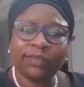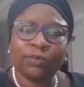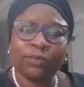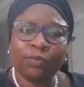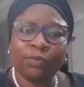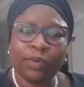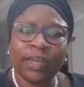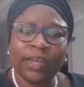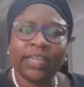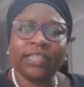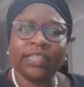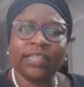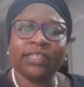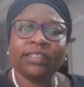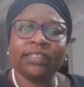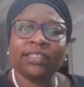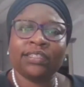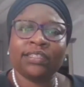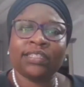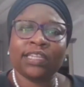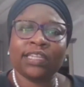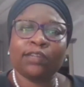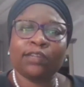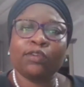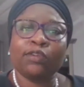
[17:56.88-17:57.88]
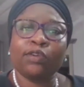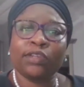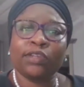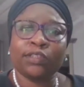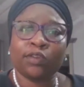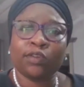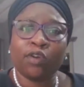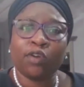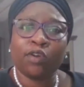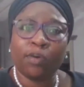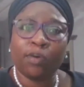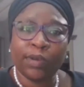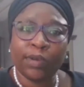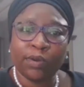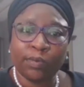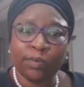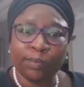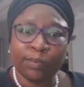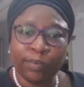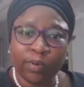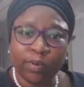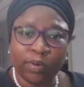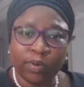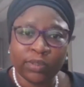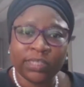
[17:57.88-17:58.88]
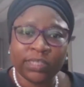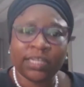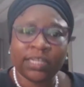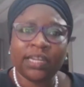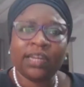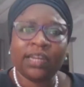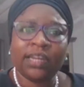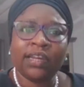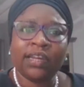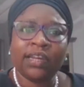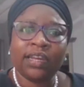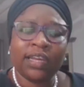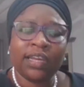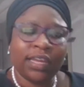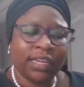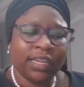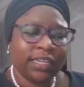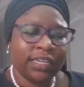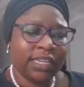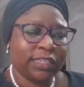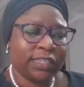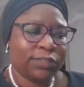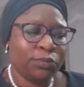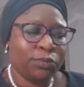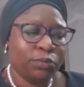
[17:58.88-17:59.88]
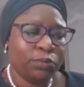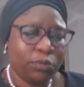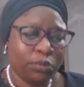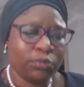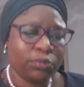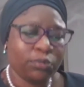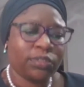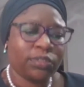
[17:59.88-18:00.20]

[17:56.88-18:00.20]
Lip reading: when the settlor is coming on board, they do